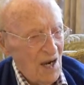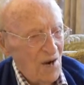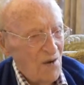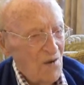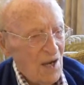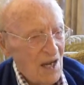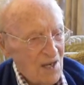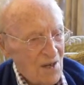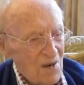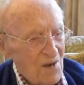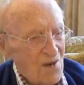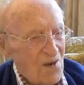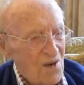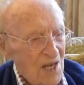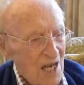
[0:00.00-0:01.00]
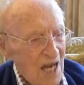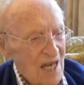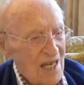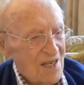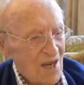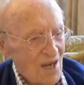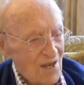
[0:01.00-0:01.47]
We had some good
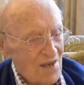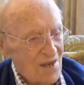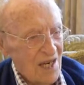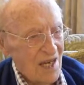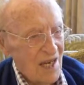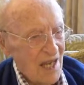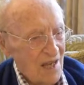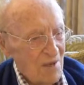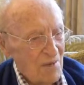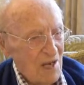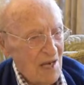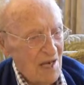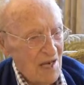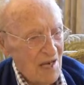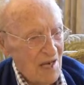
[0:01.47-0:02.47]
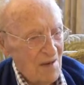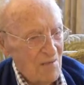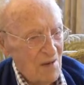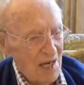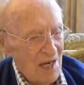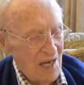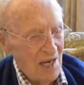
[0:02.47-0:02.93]
nights out together,
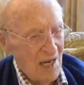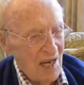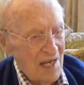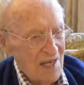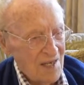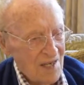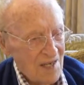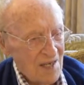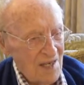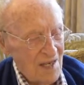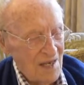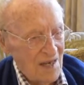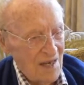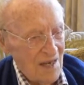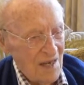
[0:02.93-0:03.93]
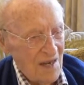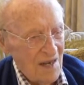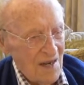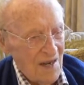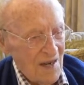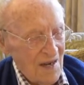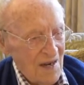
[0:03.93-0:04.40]
man, man lads.
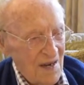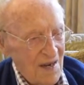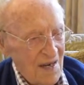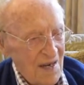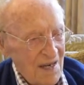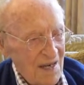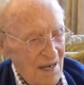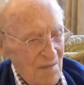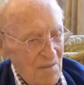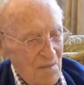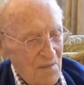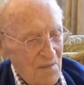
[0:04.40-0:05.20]
Yep.